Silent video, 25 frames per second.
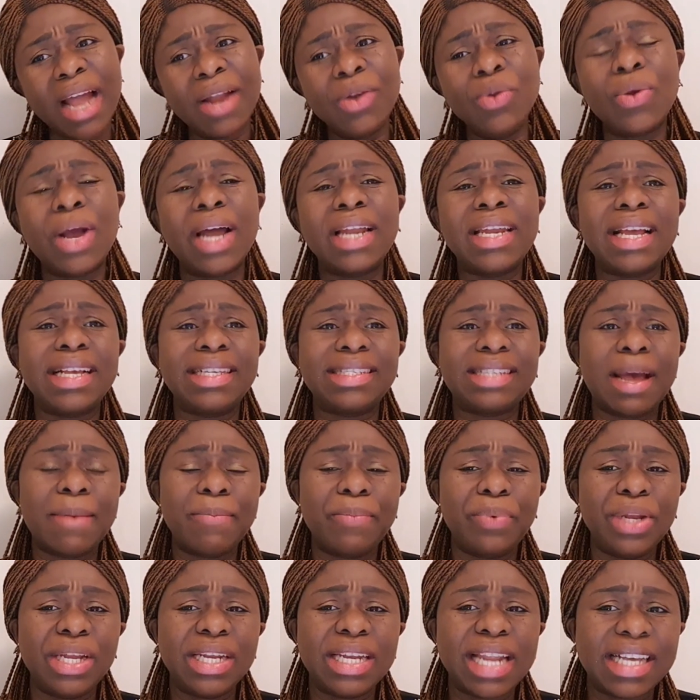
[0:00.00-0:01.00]
Look at the
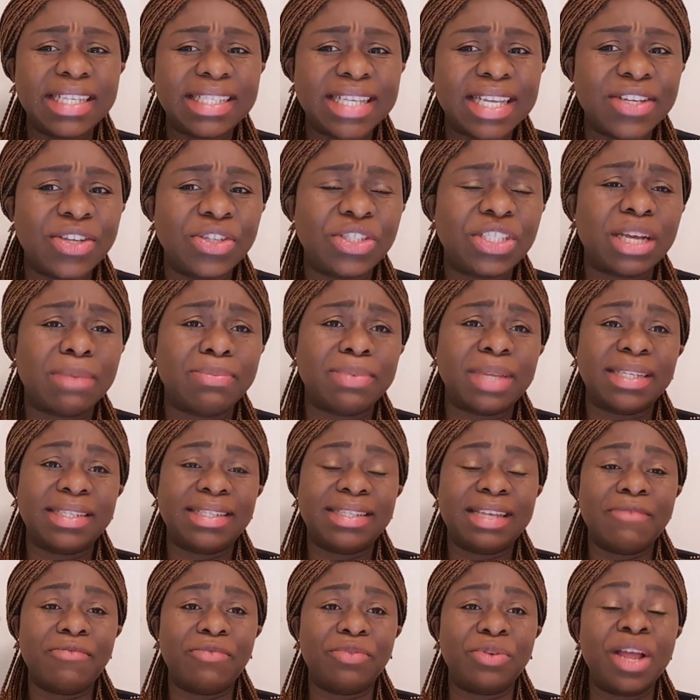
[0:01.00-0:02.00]
example in Exodus chapter
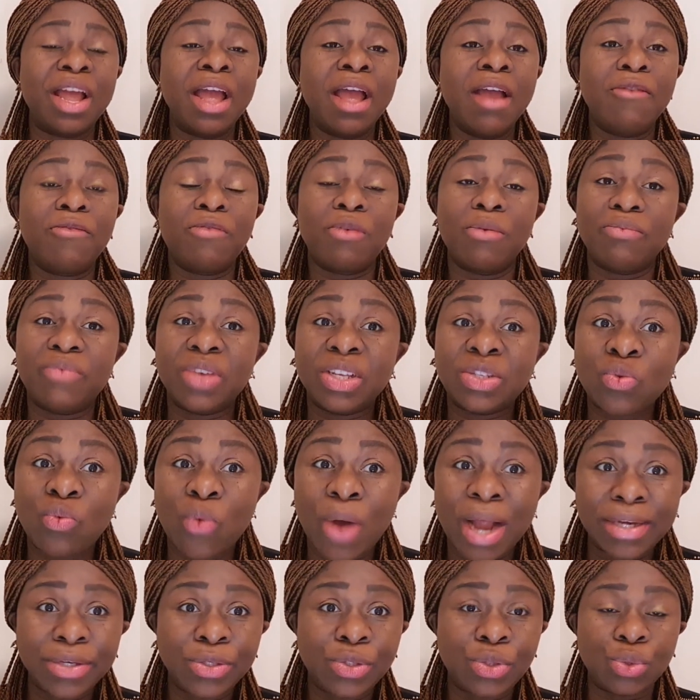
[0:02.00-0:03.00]
7 from verse
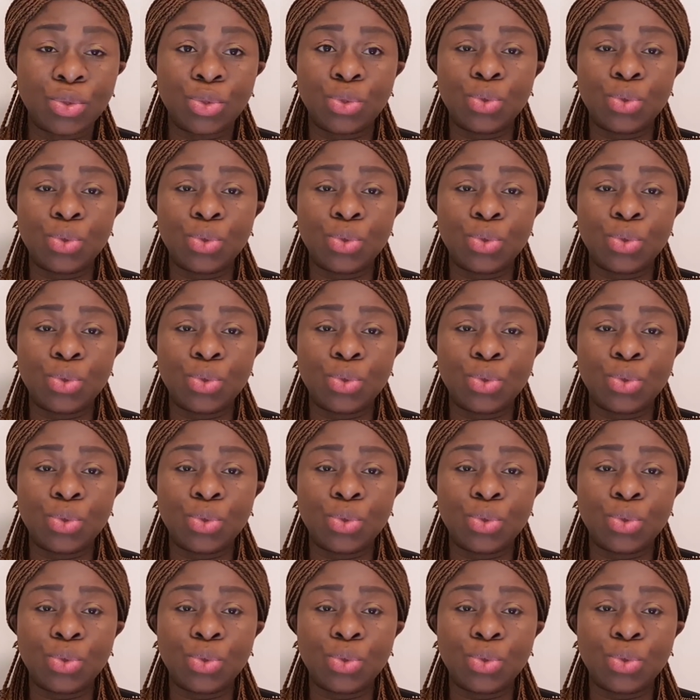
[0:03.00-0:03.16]
1 to